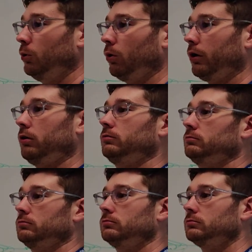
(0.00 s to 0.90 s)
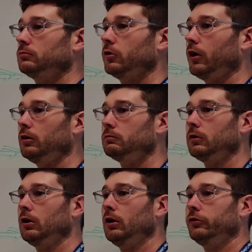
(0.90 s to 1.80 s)
OR. Okay?
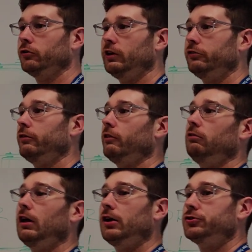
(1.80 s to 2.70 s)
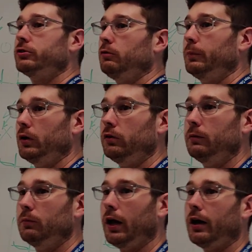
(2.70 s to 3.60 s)
So these are the logical
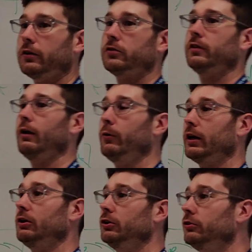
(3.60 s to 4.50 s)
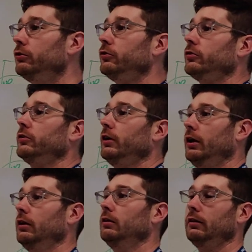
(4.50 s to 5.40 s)
building blocks that we can use
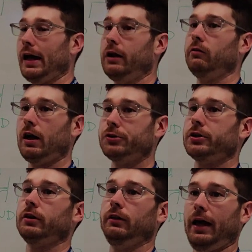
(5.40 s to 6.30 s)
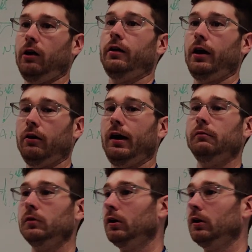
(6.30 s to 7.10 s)
in ladder logic and ladder diagram.